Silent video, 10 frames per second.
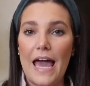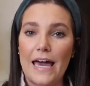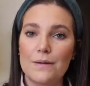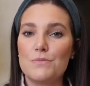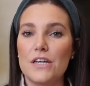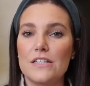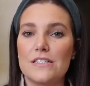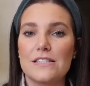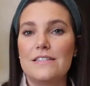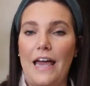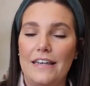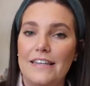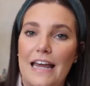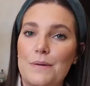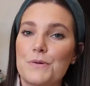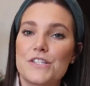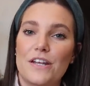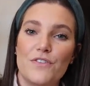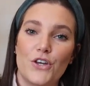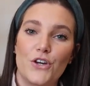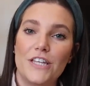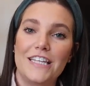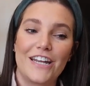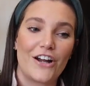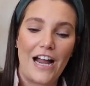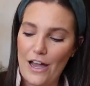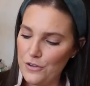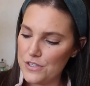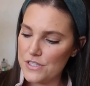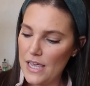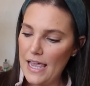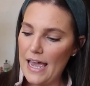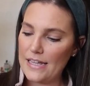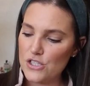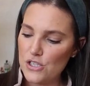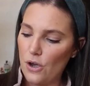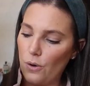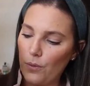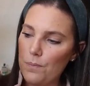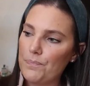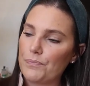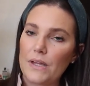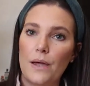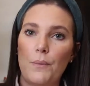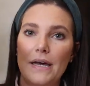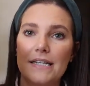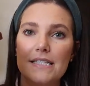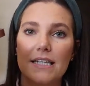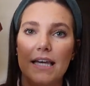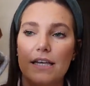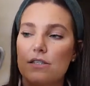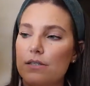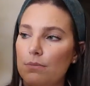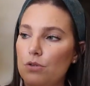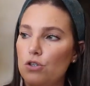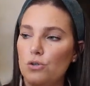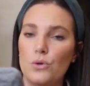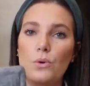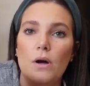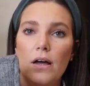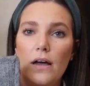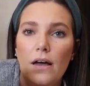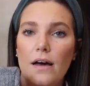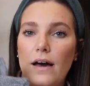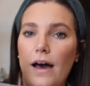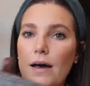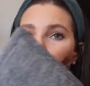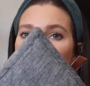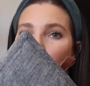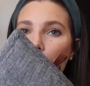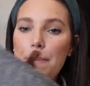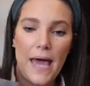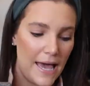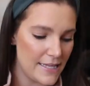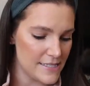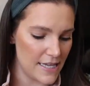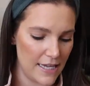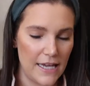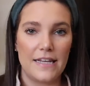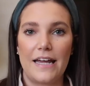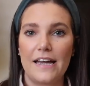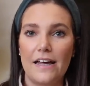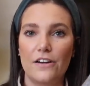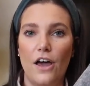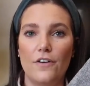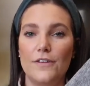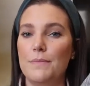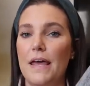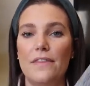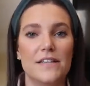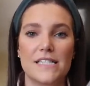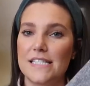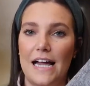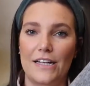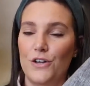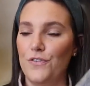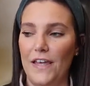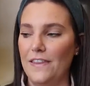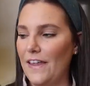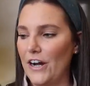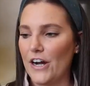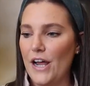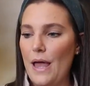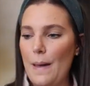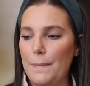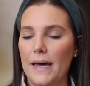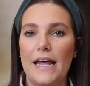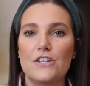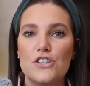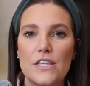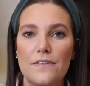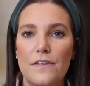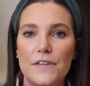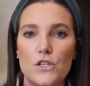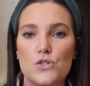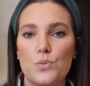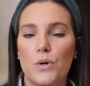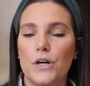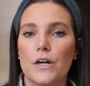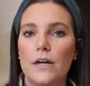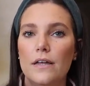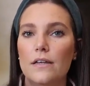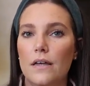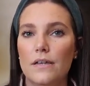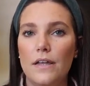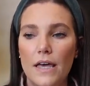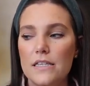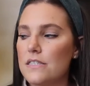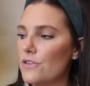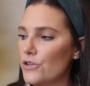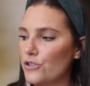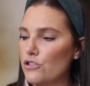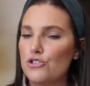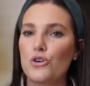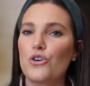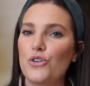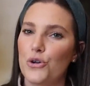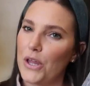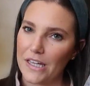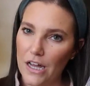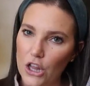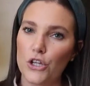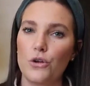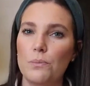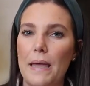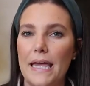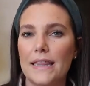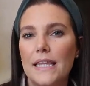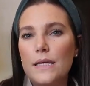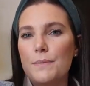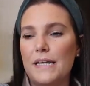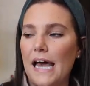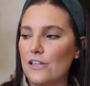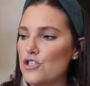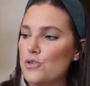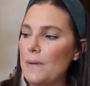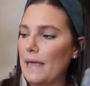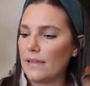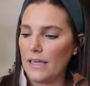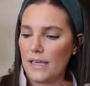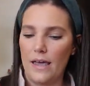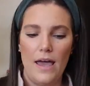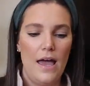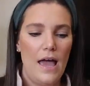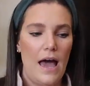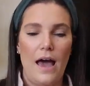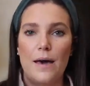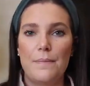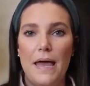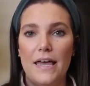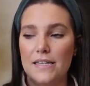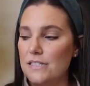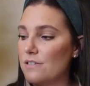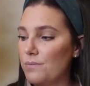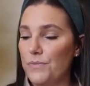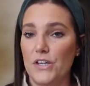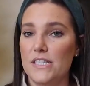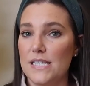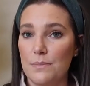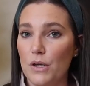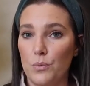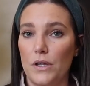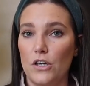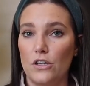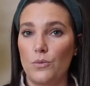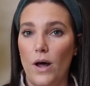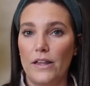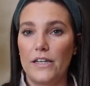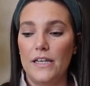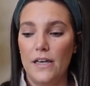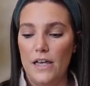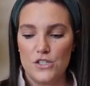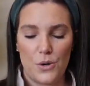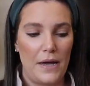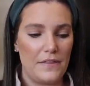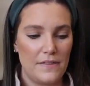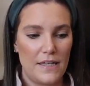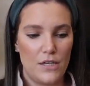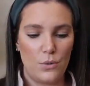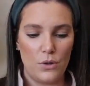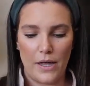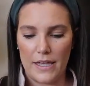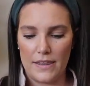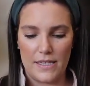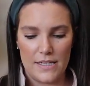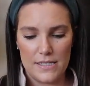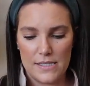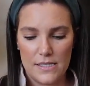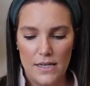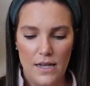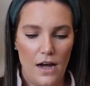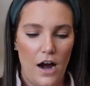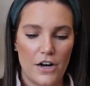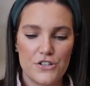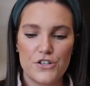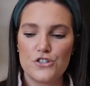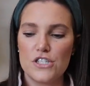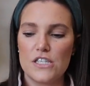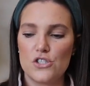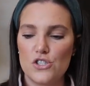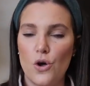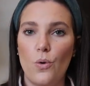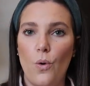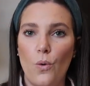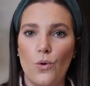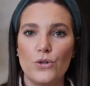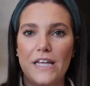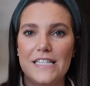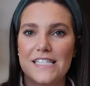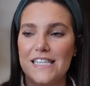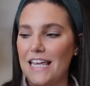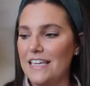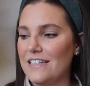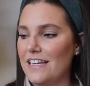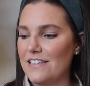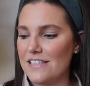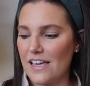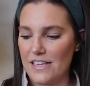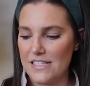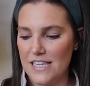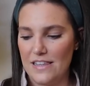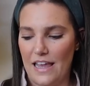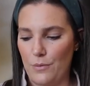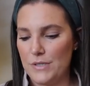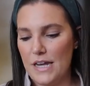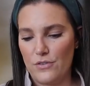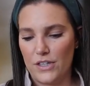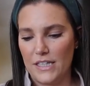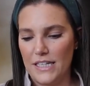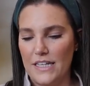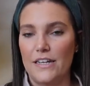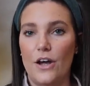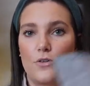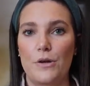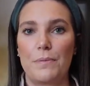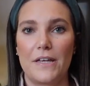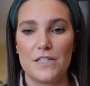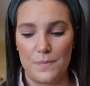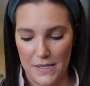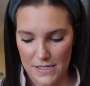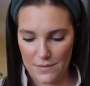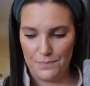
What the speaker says: Adam does 99% of the cooking in our house, and so I wanted to get some new hot pads, and I got an oven mitt. This is not gonna fit in there, but I just thought that these were nice. They're neutral, they're like a little manly, but not too manly, and they seem like really good quality, so I think that he will like these. Ours are just so old and stained and disgusting that we definitely needed a replacement.